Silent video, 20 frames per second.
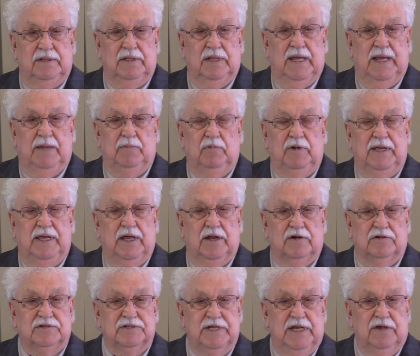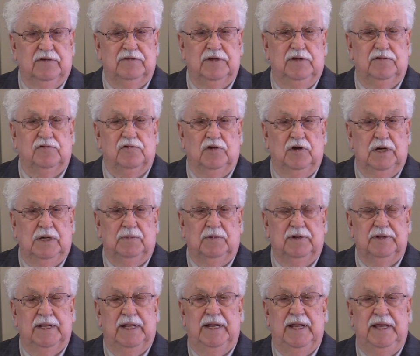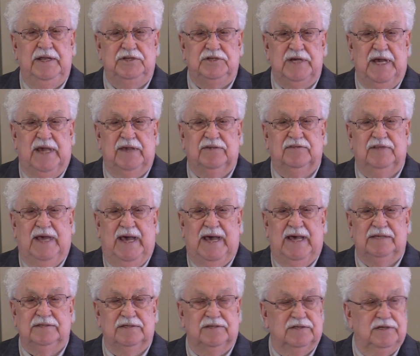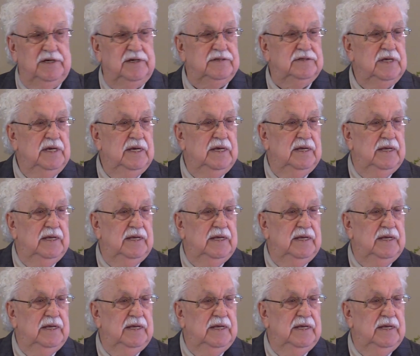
and we get ourselves in trouble, and then he chastises us.